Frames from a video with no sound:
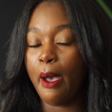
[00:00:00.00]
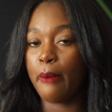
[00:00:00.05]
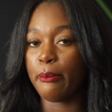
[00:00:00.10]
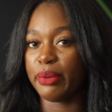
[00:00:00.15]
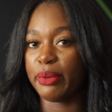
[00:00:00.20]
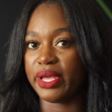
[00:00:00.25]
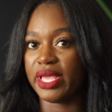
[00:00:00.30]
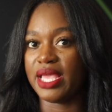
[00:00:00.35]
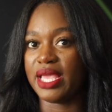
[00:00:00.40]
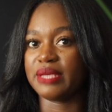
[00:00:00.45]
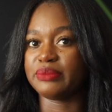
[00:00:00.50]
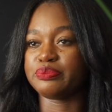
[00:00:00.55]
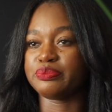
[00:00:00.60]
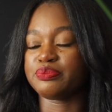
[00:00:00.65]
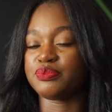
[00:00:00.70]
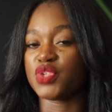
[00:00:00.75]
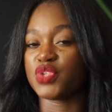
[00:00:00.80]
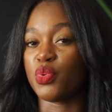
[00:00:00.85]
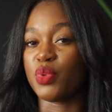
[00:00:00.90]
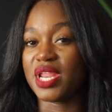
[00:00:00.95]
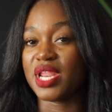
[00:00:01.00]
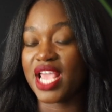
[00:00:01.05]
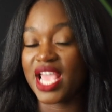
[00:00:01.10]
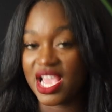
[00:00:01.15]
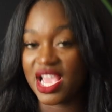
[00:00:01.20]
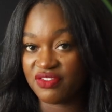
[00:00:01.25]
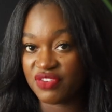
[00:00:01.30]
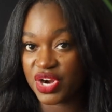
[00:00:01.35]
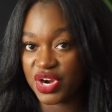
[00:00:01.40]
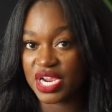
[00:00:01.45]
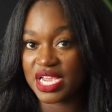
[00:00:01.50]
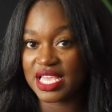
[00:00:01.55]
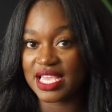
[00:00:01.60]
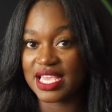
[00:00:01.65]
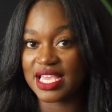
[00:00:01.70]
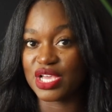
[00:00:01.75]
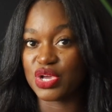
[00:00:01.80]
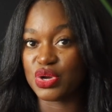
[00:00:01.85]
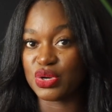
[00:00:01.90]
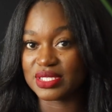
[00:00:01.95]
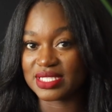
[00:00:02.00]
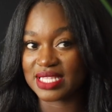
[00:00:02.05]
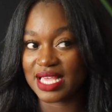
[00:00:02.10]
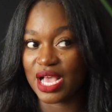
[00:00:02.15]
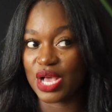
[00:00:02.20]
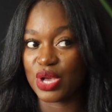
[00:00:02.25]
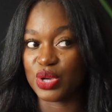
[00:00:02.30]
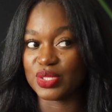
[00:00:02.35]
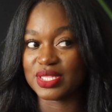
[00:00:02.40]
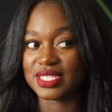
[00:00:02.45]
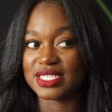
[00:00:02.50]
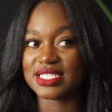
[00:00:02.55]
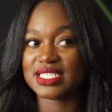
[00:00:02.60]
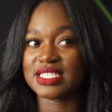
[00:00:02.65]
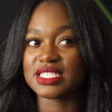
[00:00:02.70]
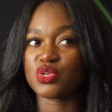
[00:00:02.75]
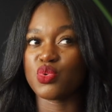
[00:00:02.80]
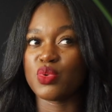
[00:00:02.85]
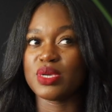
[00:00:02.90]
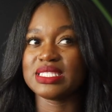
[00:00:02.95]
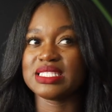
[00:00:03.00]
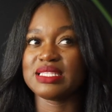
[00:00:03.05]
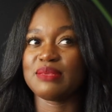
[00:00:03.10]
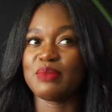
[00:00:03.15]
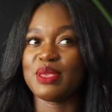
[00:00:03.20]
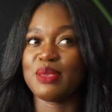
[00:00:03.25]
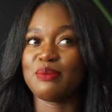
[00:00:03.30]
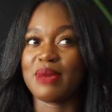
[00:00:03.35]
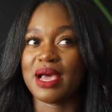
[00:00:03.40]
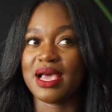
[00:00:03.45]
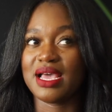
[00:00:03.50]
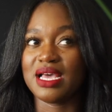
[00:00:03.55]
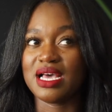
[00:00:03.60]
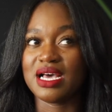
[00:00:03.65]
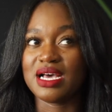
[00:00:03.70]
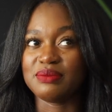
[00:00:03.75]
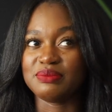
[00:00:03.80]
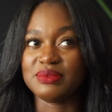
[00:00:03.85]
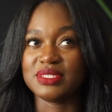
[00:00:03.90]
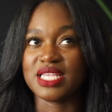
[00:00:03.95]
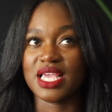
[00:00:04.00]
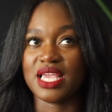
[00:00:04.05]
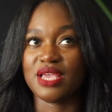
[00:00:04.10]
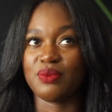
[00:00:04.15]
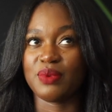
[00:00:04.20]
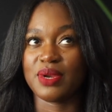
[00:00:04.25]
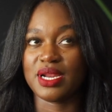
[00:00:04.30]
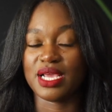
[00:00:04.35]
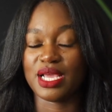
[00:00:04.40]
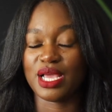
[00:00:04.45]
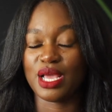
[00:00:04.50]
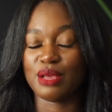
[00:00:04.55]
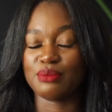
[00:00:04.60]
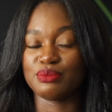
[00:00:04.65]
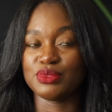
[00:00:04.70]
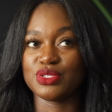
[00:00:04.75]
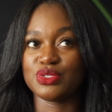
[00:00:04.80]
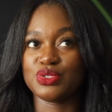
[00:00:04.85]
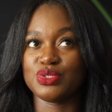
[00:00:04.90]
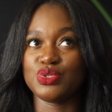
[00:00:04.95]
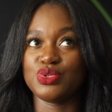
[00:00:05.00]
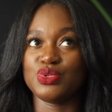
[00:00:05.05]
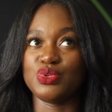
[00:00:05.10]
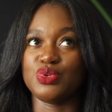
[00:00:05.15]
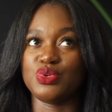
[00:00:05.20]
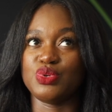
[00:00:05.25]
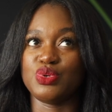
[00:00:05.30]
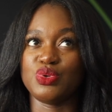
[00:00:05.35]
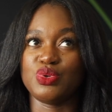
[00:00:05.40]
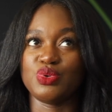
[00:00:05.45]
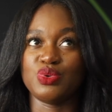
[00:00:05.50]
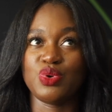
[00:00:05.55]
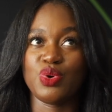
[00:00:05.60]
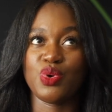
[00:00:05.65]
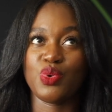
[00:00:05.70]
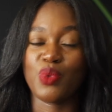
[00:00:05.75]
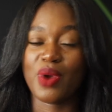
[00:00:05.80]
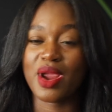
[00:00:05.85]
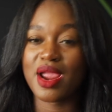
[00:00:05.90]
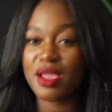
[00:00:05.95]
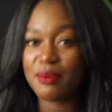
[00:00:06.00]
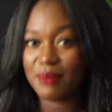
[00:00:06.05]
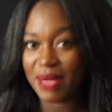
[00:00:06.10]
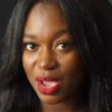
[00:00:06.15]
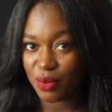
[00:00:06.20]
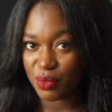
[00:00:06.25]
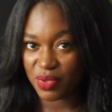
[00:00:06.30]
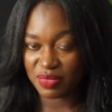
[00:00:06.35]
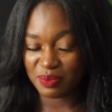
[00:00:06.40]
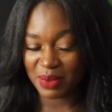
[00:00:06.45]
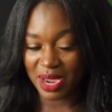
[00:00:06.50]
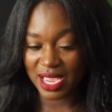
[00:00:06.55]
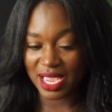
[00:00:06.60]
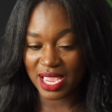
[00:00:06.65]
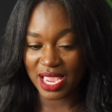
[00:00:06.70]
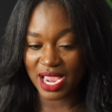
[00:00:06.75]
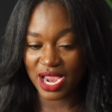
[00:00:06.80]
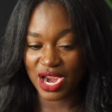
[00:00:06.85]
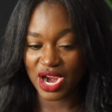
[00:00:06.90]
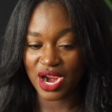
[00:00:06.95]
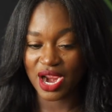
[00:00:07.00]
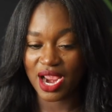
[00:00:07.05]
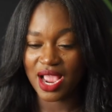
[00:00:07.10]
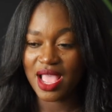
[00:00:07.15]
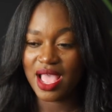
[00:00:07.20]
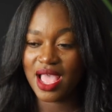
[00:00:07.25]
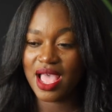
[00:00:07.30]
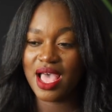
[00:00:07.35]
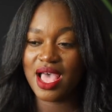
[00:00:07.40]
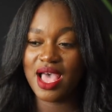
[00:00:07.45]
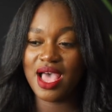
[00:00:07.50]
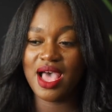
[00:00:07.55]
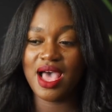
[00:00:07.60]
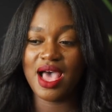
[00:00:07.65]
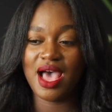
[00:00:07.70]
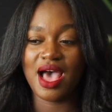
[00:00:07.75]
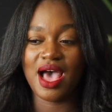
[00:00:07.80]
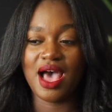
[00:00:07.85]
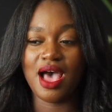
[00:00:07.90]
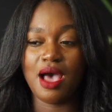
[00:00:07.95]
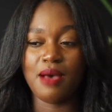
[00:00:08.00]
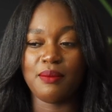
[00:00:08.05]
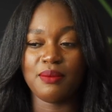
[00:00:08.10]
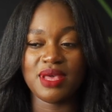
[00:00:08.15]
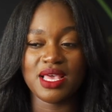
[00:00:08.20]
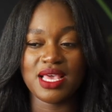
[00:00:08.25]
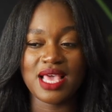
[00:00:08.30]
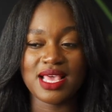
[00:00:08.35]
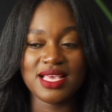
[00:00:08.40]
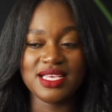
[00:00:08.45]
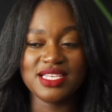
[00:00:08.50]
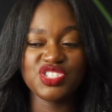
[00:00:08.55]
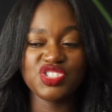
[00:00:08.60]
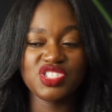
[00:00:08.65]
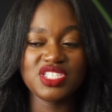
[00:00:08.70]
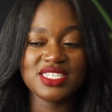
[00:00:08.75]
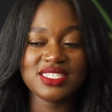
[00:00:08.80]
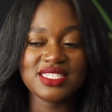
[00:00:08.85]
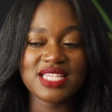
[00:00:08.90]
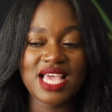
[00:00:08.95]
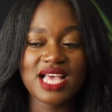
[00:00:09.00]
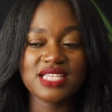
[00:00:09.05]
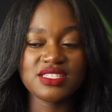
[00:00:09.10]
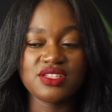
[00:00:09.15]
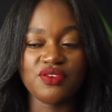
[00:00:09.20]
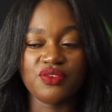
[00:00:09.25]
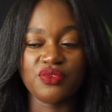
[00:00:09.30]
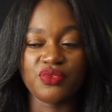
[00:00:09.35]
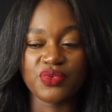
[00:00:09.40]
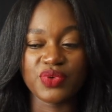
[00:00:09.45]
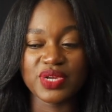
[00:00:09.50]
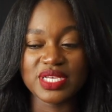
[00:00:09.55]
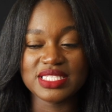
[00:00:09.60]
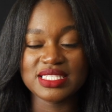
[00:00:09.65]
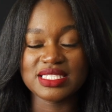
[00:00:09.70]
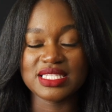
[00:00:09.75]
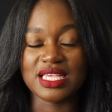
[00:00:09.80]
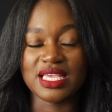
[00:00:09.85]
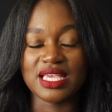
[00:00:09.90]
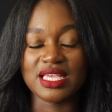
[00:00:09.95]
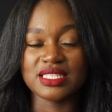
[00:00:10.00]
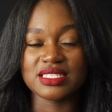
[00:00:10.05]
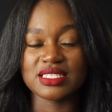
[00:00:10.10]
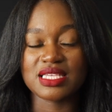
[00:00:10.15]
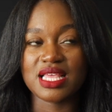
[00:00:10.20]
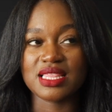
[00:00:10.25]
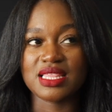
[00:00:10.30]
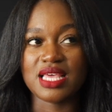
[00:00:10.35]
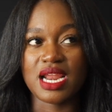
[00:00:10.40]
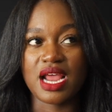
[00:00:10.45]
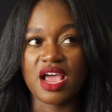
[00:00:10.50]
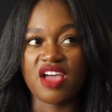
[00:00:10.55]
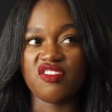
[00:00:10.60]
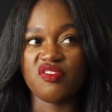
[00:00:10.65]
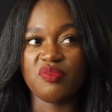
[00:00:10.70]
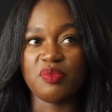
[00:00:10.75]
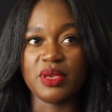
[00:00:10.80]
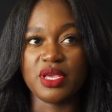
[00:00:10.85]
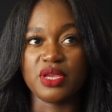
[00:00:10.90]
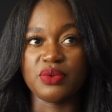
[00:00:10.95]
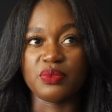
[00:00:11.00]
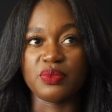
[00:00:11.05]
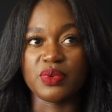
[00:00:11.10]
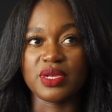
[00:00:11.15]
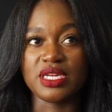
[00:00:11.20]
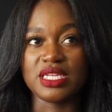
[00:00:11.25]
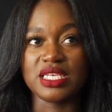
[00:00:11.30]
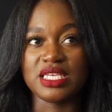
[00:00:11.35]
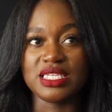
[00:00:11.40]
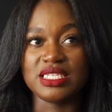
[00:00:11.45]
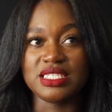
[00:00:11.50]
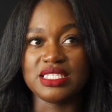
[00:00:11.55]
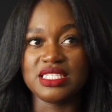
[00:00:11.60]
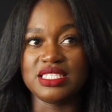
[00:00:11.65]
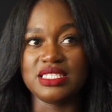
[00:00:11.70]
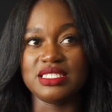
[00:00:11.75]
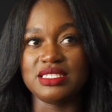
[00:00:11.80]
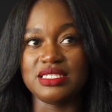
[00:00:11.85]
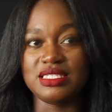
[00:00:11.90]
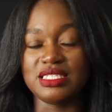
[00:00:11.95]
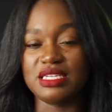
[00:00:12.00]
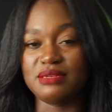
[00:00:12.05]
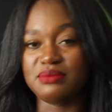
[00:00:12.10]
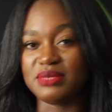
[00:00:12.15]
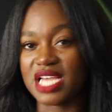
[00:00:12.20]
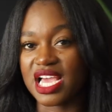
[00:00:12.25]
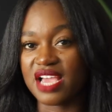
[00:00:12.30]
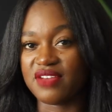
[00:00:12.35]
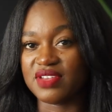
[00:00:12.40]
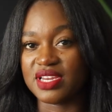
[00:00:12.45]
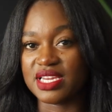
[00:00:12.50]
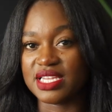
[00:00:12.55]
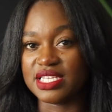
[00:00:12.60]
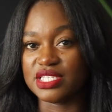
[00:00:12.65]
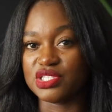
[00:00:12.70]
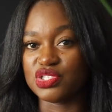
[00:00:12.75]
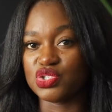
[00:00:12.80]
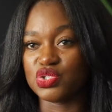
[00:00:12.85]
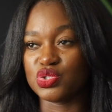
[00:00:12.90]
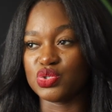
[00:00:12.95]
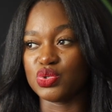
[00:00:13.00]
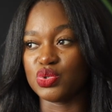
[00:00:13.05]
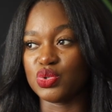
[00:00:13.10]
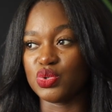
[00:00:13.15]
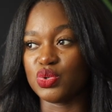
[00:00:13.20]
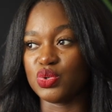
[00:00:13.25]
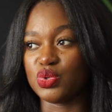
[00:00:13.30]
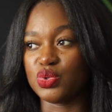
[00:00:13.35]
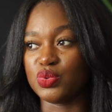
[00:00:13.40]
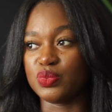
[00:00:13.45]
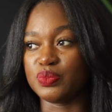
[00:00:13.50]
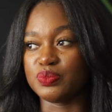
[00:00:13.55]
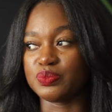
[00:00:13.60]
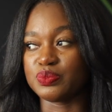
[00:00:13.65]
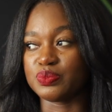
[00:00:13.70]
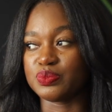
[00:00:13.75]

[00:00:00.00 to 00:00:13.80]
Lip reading: But whenever it goes out, this is going to be my update when it comes to where I'm at with my hair. It's just as of recent that I've been really deep diving into